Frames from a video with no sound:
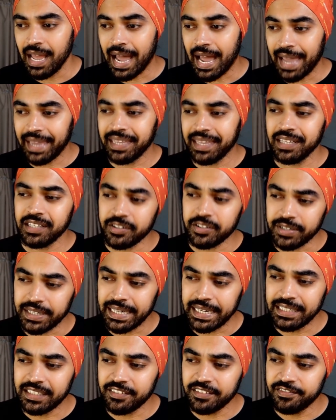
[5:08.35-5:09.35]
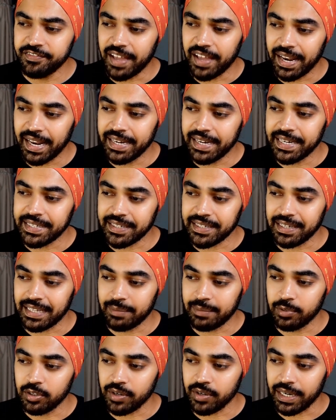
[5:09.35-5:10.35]
I can read the very data
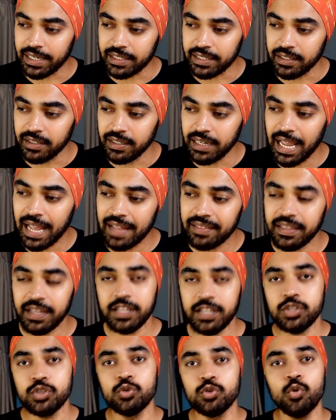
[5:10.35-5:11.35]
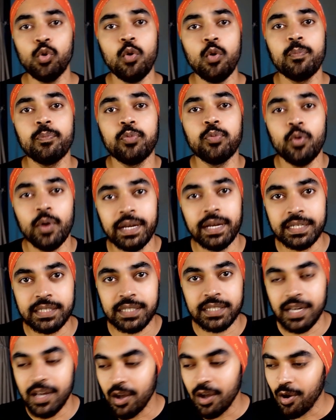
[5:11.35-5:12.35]
label right here, and there is no point
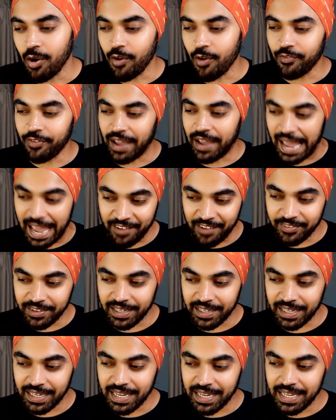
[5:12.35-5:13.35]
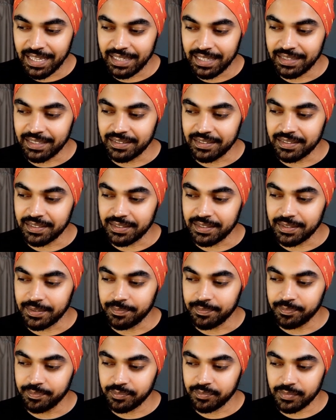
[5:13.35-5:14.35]
of having the
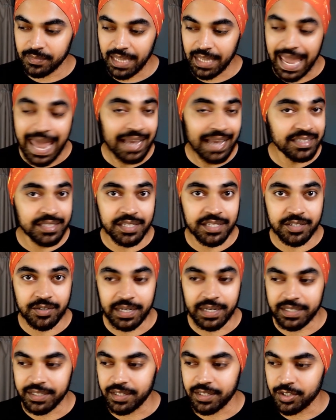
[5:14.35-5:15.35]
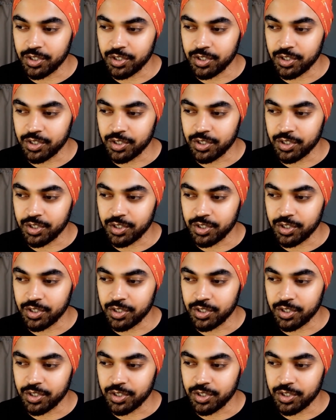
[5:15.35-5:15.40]
axis right here.